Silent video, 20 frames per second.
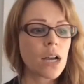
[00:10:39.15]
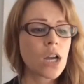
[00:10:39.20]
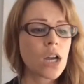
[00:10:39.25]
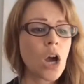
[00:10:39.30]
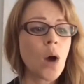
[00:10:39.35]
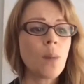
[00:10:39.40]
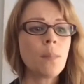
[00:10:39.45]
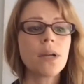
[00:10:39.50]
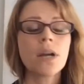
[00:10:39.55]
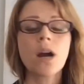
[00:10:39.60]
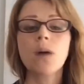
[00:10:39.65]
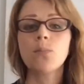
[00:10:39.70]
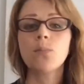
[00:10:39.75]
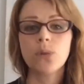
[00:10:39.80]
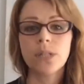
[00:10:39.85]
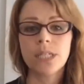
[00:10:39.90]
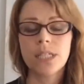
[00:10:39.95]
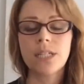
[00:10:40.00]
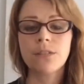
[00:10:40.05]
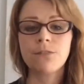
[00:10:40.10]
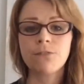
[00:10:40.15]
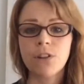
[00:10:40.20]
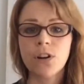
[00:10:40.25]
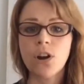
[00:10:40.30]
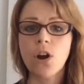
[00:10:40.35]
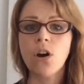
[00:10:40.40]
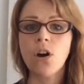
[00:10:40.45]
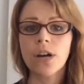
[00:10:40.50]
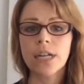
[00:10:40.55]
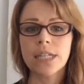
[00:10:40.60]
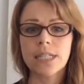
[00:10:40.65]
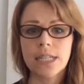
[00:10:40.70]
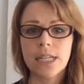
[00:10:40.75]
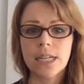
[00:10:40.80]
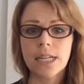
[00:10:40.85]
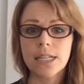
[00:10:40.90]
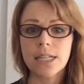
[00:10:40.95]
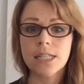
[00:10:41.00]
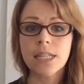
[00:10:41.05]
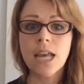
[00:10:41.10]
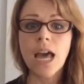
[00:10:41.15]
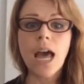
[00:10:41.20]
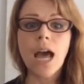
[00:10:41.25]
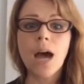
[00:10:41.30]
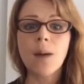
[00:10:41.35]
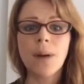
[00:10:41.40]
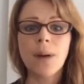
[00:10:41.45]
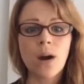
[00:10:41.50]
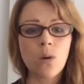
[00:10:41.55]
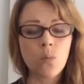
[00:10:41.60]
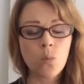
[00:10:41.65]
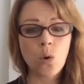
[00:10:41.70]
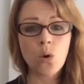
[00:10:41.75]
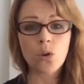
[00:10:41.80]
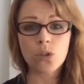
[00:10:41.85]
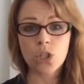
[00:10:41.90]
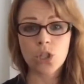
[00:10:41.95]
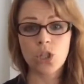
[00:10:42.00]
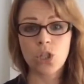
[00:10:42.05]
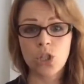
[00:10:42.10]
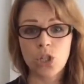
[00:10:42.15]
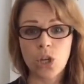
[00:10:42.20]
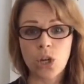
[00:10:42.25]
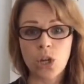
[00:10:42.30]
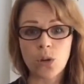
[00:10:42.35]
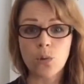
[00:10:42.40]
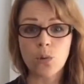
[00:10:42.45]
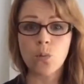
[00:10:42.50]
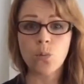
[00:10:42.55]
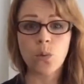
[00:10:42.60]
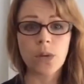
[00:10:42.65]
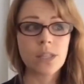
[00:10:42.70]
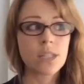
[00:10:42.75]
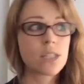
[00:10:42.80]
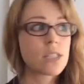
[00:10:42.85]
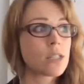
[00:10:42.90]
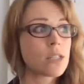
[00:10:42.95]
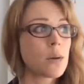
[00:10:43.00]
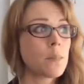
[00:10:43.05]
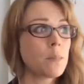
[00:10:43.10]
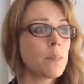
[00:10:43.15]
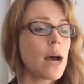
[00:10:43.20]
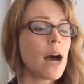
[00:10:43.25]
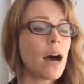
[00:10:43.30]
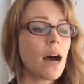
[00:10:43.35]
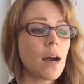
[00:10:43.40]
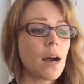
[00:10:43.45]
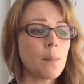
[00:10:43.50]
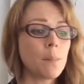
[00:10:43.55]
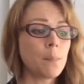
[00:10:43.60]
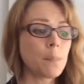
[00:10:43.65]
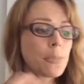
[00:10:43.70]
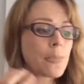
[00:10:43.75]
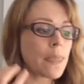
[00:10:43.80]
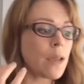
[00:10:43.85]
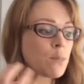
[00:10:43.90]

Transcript: coming up with different ideas about what to do with some um,